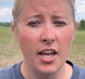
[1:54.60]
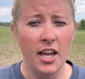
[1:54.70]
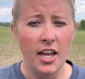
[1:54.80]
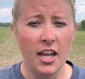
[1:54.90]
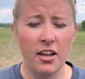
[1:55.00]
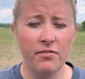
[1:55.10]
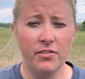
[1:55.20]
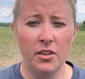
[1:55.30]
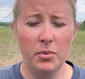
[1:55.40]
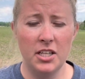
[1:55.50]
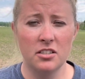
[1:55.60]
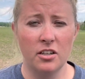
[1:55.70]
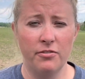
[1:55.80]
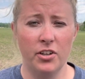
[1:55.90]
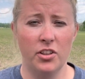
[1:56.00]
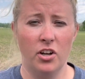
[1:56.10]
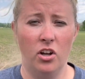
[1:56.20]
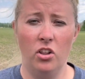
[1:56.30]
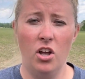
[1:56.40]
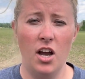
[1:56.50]
If the beans are further
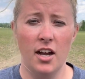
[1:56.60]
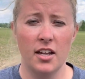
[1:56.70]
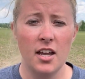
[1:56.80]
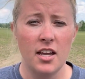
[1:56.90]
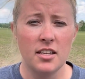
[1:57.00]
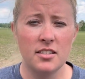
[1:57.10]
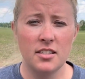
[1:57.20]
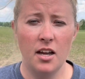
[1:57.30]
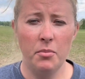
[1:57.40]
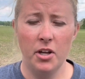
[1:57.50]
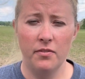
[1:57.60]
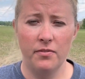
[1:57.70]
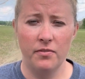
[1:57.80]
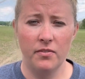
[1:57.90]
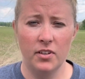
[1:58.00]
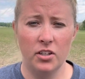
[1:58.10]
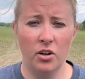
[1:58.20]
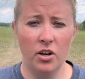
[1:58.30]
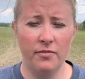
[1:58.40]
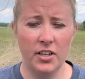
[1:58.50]
along, some of
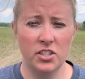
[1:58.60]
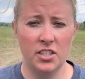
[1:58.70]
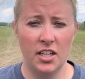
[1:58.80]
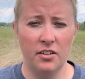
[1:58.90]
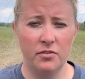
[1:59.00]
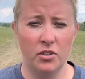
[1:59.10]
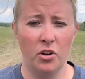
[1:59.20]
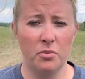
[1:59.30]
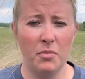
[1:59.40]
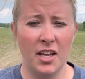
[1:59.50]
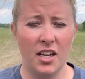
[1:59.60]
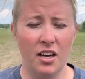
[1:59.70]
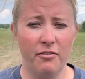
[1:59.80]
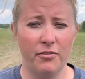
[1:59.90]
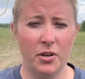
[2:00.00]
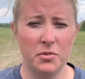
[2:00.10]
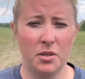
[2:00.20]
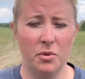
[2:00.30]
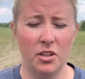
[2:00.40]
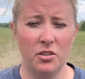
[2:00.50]
your vegetative growth may come from
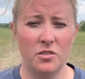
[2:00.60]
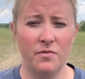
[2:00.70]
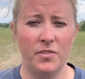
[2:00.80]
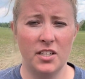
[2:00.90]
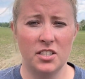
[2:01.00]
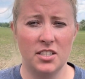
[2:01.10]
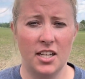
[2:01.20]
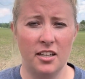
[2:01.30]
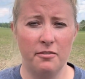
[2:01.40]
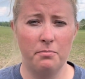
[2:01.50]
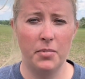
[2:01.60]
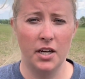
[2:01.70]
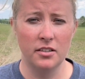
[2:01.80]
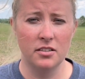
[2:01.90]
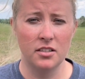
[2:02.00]
some of those vegetative buds.